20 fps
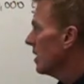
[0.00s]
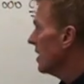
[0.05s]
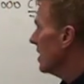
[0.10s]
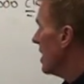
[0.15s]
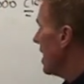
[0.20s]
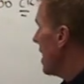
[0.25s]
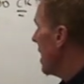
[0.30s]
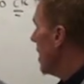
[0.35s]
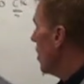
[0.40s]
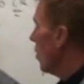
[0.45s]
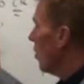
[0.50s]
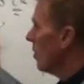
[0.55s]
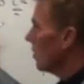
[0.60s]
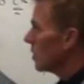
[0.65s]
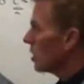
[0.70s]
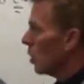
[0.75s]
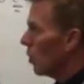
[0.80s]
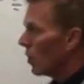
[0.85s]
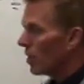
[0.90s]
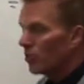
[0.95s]
Now,
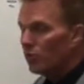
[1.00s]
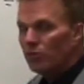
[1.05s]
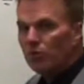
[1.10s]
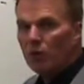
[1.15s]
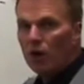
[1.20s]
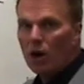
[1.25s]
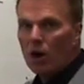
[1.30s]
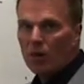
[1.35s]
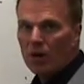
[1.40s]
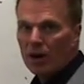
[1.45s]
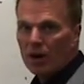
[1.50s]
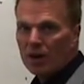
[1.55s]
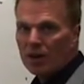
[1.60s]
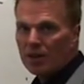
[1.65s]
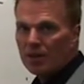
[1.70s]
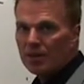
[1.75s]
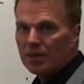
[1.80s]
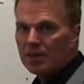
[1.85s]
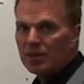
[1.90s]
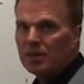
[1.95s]
going
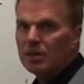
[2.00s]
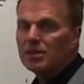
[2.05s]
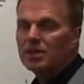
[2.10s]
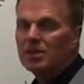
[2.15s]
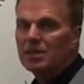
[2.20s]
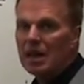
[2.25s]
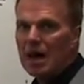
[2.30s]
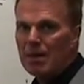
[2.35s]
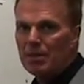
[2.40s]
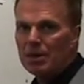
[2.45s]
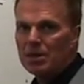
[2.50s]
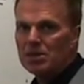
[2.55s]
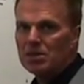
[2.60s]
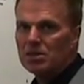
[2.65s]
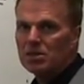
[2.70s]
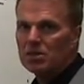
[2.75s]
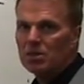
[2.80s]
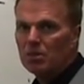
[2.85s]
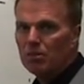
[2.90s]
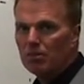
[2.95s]
forward,
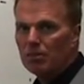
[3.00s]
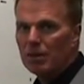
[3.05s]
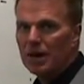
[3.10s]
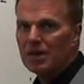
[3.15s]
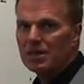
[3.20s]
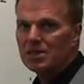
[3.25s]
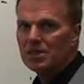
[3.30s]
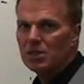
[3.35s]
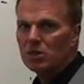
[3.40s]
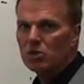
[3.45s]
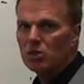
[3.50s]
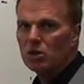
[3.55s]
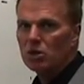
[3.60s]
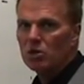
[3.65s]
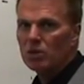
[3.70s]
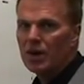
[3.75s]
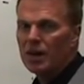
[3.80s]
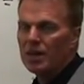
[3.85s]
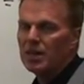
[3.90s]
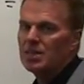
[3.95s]
debits must equal
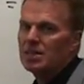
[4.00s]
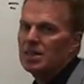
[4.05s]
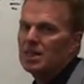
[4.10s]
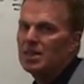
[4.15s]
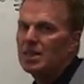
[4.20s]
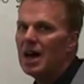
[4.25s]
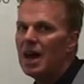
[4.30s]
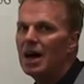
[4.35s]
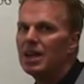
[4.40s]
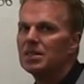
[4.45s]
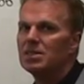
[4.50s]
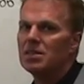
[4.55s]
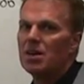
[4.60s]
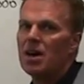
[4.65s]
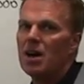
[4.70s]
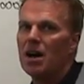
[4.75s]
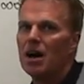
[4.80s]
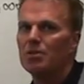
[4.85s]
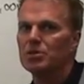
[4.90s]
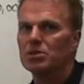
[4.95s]
credits. And that's
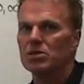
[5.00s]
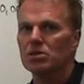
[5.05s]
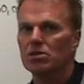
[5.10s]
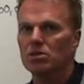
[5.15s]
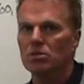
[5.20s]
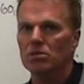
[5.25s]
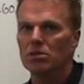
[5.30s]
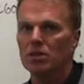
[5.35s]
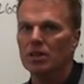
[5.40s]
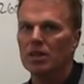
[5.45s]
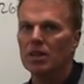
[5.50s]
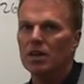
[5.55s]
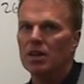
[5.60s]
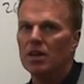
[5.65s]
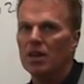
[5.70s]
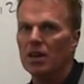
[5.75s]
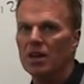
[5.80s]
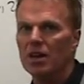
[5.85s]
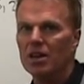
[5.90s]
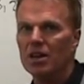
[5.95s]
absolutely
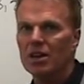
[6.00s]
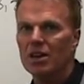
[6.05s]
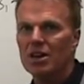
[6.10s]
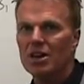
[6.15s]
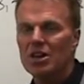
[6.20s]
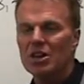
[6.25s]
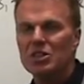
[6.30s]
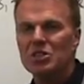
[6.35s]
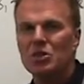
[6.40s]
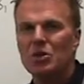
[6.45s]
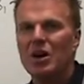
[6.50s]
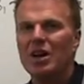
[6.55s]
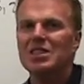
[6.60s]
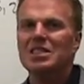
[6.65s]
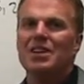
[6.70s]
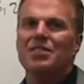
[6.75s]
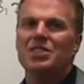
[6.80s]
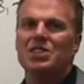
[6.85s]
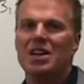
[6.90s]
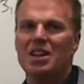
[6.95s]
key. So as
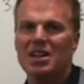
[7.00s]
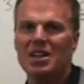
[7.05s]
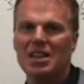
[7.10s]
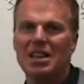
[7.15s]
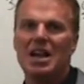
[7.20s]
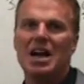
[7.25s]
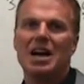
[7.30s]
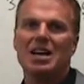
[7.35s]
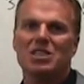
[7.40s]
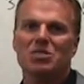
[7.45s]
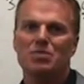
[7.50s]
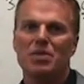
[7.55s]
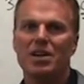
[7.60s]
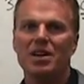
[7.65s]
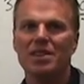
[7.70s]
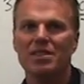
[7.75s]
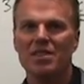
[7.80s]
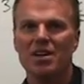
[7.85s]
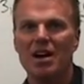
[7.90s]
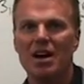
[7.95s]
I've said in class
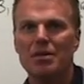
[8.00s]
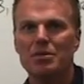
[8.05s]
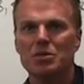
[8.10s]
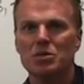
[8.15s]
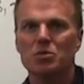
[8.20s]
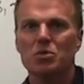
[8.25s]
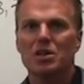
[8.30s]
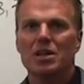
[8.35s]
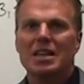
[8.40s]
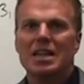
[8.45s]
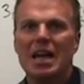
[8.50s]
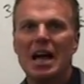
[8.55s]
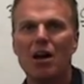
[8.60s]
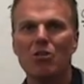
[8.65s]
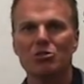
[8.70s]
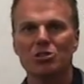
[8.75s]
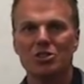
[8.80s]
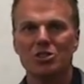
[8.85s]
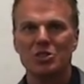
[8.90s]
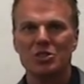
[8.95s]
many times, we're
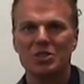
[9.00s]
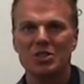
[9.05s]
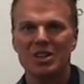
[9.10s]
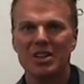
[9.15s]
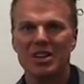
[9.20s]
accountants.